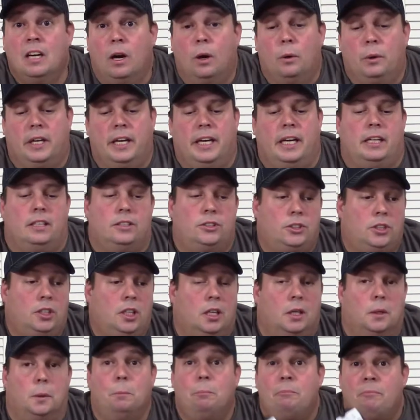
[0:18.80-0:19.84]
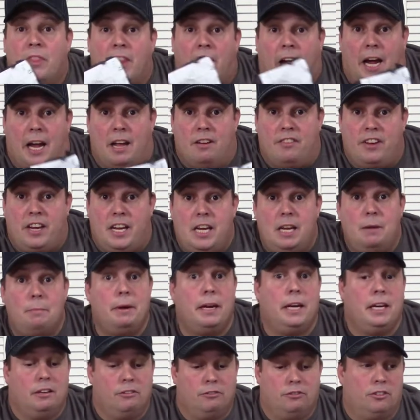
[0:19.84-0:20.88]
Okay, so I have
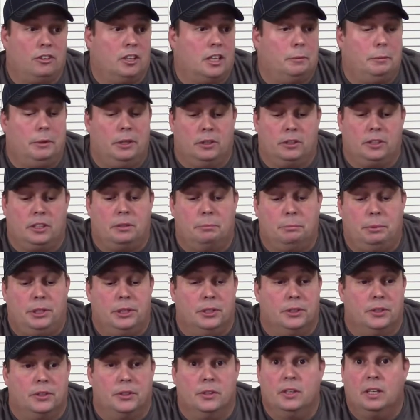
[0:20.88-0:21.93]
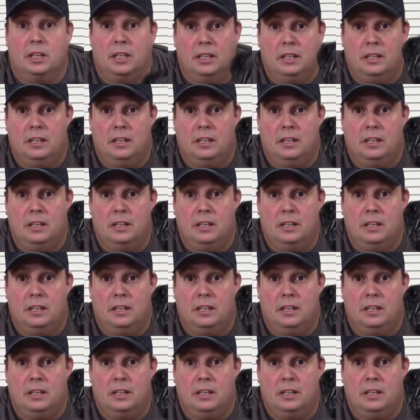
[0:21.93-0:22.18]
eBay in front of me on the computer.